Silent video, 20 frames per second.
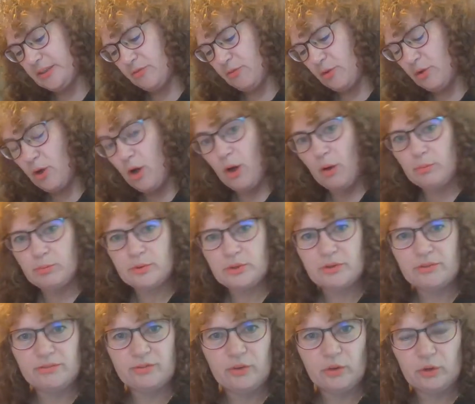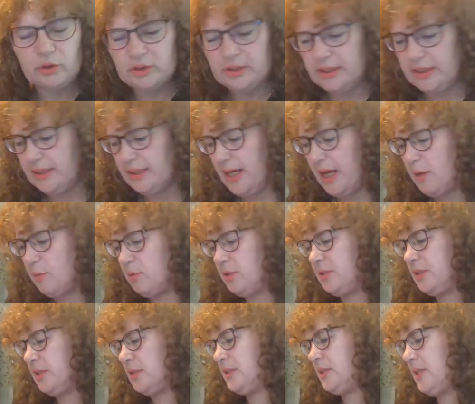for up to 14
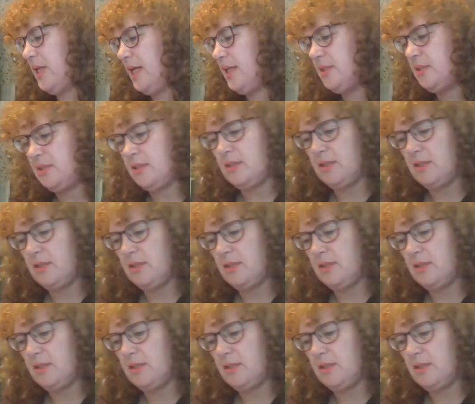hours, it says.